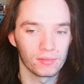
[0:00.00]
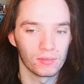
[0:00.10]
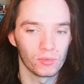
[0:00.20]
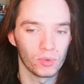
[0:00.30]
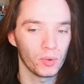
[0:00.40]

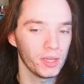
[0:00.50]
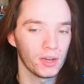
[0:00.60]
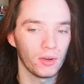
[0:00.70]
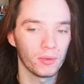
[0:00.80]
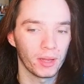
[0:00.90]
what we
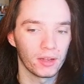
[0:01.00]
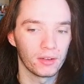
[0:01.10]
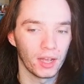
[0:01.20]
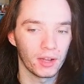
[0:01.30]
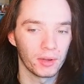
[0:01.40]
know about
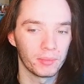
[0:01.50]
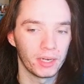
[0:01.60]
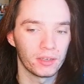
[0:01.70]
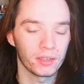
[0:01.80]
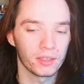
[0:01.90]
how
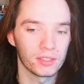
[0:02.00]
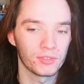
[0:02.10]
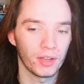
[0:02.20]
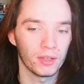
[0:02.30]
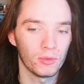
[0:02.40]
Americans
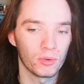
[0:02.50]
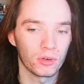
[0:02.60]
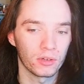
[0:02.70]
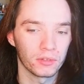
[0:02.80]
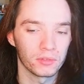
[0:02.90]
fight
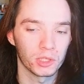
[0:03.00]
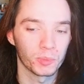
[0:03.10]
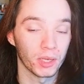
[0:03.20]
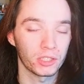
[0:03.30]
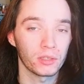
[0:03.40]
war,
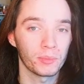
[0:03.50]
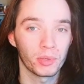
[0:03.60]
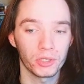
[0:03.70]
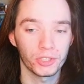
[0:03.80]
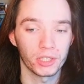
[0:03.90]
especially
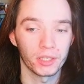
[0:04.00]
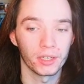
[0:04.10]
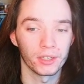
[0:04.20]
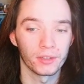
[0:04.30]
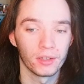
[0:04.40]
Pershing
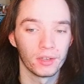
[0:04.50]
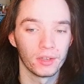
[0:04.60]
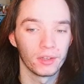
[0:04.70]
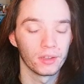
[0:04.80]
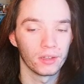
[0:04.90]
here,
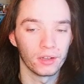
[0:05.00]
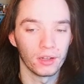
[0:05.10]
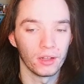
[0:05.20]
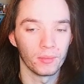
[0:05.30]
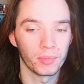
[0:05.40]

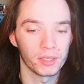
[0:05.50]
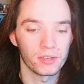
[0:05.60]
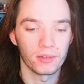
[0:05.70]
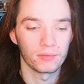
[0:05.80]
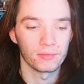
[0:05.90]
based
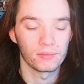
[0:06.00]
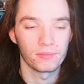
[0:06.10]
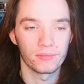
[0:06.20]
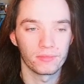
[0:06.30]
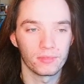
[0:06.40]
on
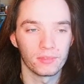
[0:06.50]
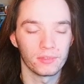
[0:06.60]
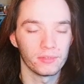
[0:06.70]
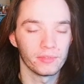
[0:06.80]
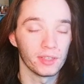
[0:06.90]

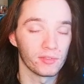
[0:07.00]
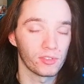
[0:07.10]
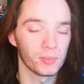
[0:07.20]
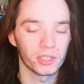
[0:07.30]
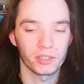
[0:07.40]
the
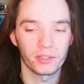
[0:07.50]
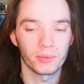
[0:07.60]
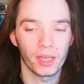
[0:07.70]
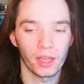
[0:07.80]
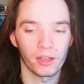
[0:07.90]
information that we
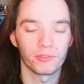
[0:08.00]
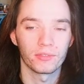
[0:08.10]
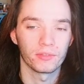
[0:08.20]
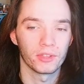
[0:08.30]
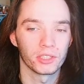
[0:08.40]
have
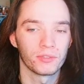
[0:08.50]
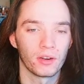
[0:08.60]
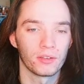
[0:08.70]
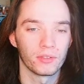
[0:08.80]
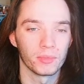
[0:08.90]
thus
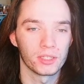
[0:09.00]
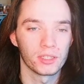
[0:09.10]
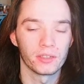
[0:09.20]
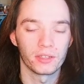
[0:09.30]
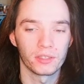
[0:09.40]
far from this
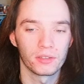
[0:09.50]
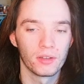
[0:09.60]
series,